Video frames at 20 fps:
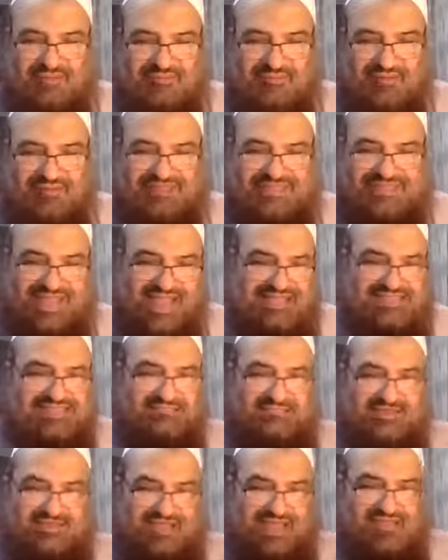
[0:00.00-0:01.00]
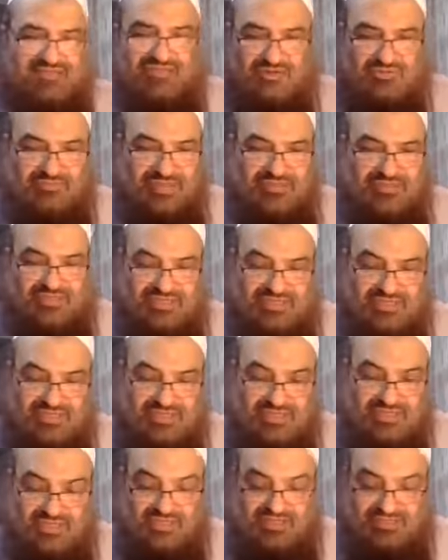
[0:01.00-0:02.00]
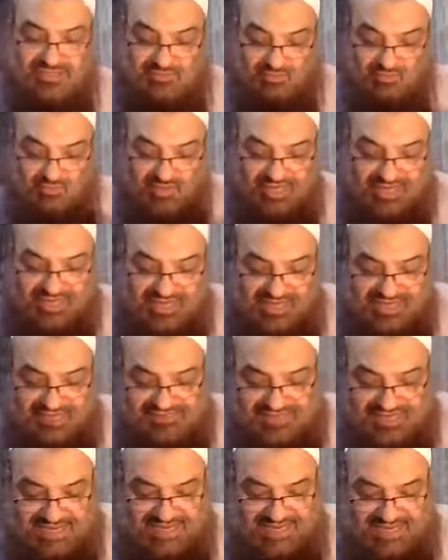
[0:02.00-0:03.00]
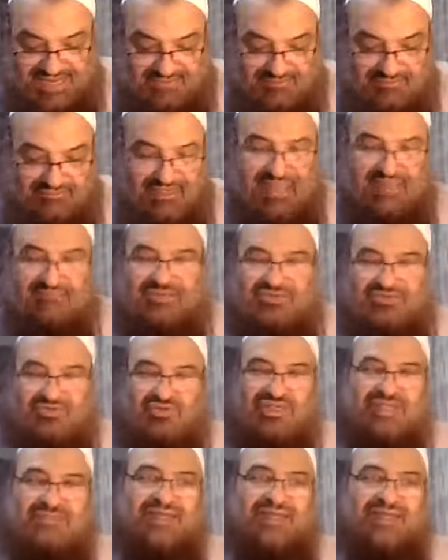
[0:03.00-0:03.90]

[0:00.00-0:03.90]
But he hates the bid'ah so much that we're going to say that Abdullah ibn Mas'ud,